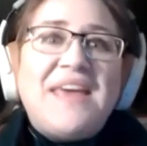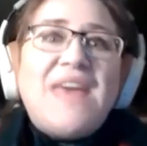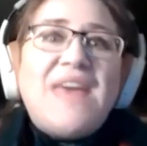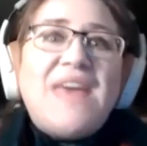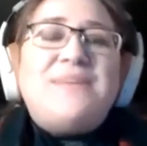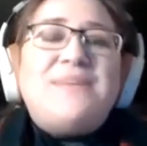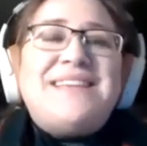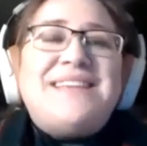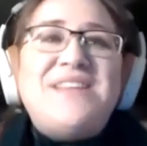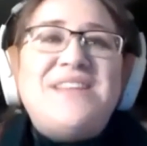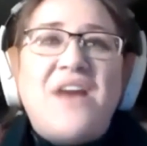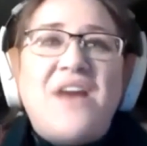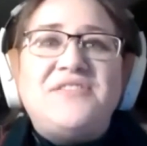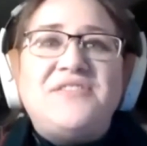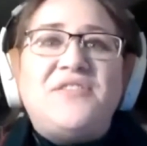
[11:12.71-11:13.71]
it was
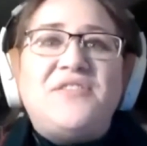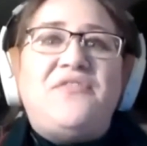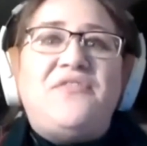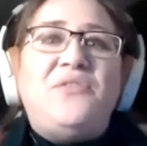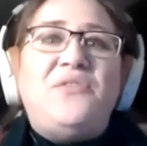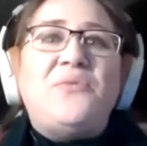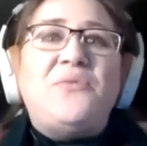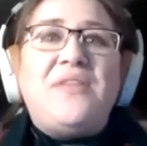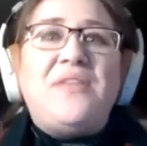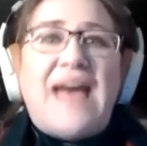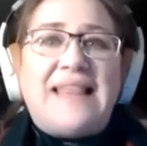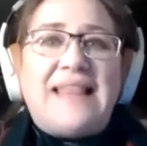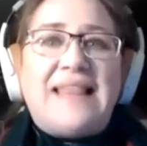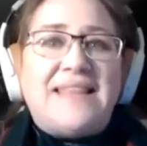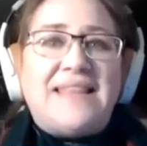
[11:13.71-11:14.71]
enough to fuel
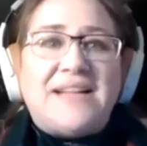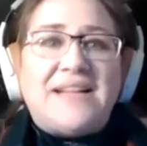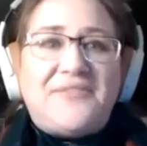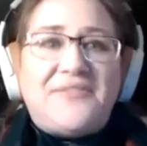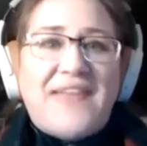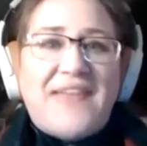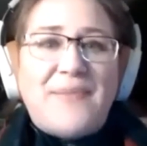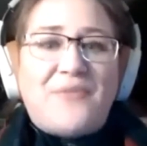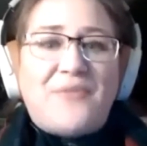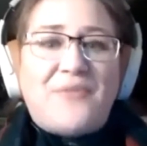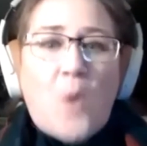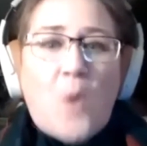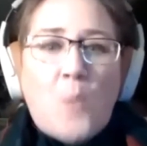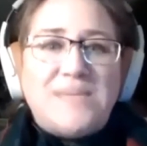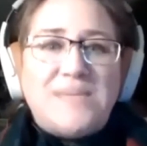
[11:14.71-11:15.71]
that little flame of
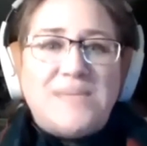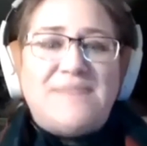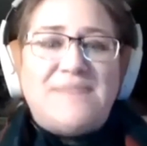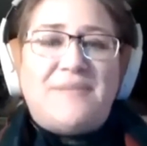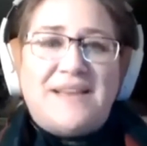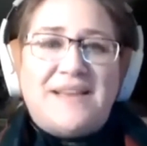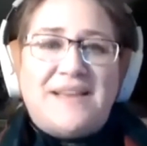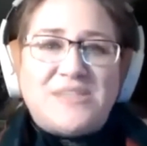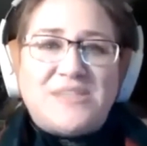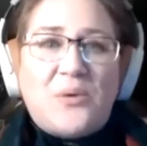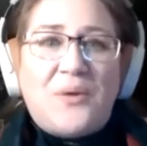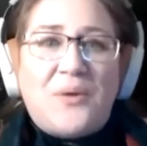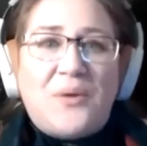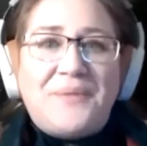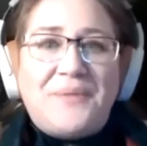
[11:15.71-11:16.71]
hope deep in my soul.